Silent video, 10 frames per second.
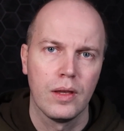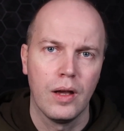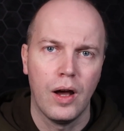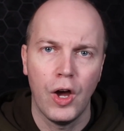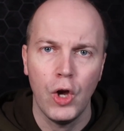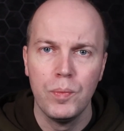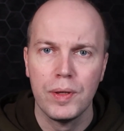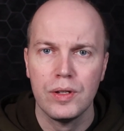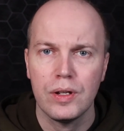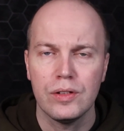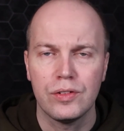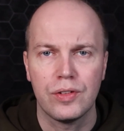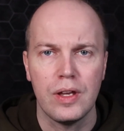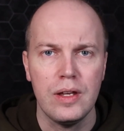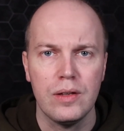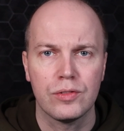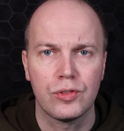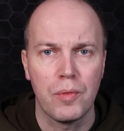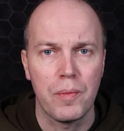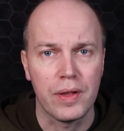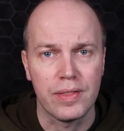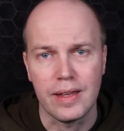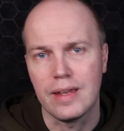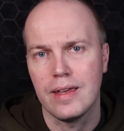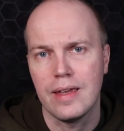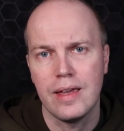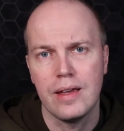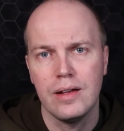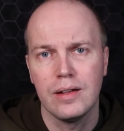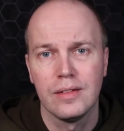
I hope that you can see some of my thinking here.